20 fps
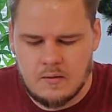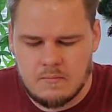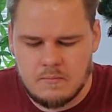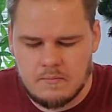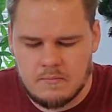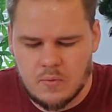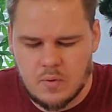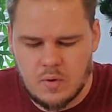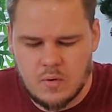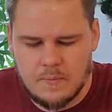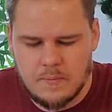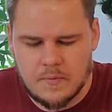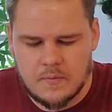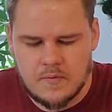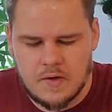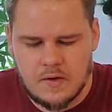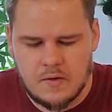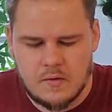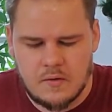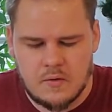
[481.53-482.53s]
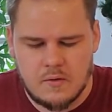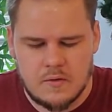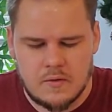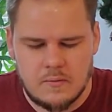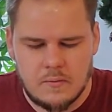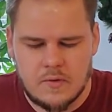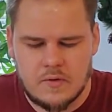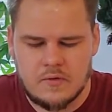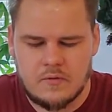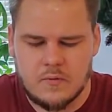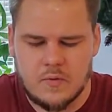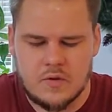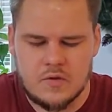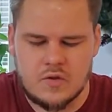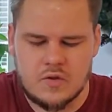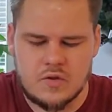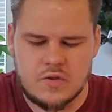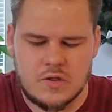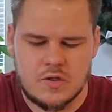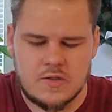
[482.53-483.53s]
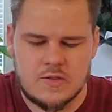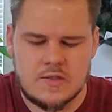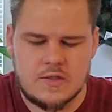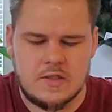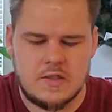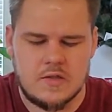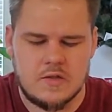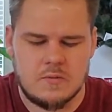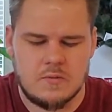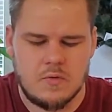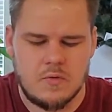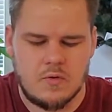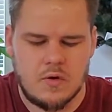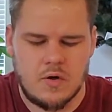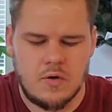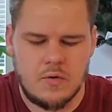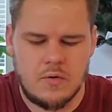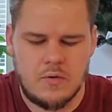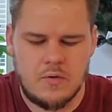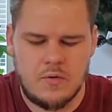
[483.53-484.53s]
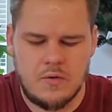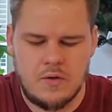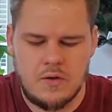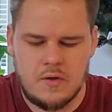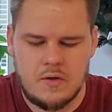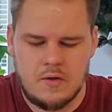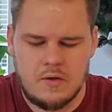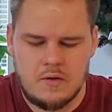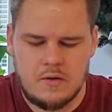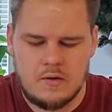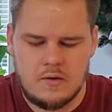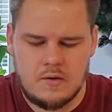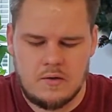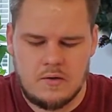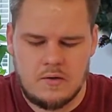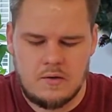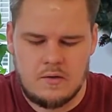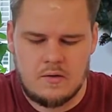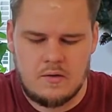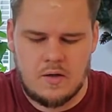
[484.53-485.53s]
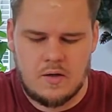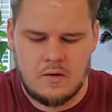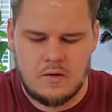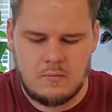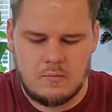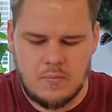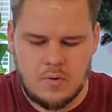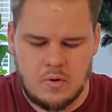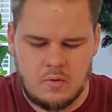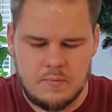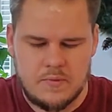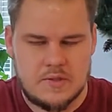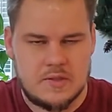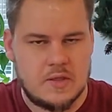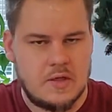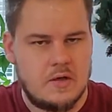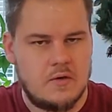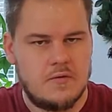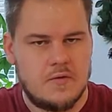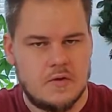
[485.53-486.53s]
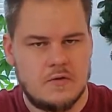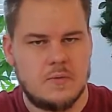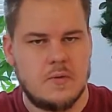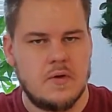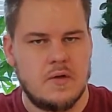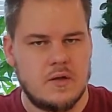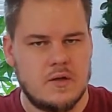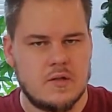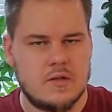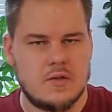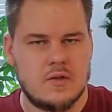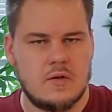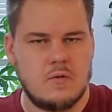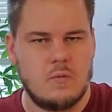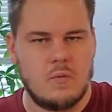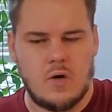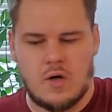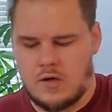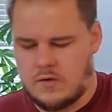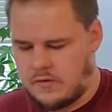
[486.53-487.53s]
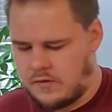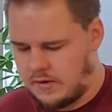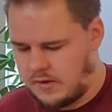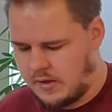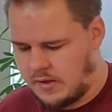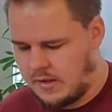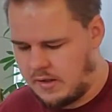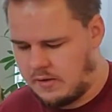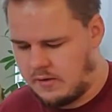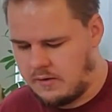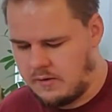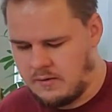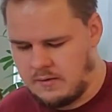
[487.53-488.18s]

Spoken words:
bulb will tell you. And once you start seeing some growth on the bulb itself, that's when you can start watering again.